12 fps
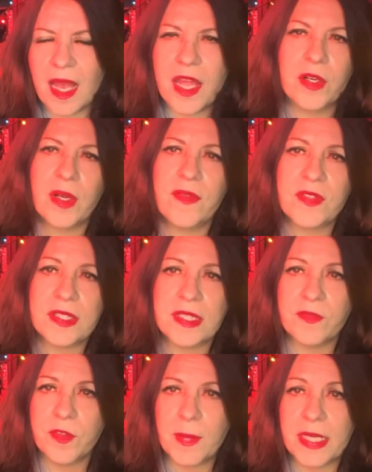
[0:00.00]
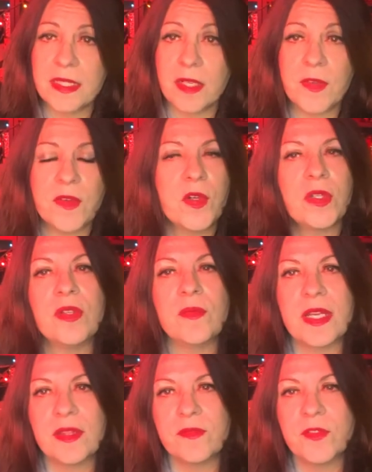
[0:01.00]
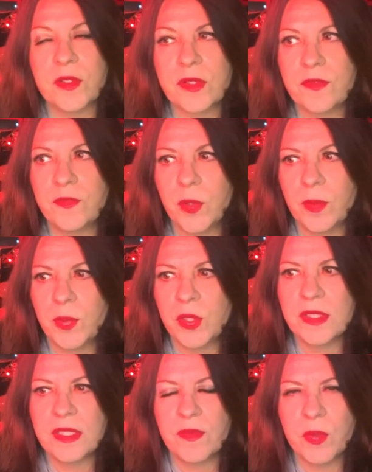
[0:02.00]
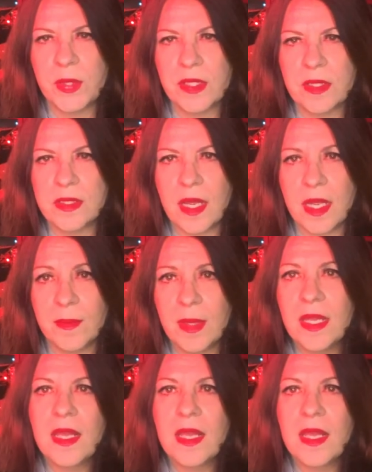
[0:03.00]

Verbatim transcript: I don't know. I have to see for myself. I've only read the first 4 books of the Wheel of Time.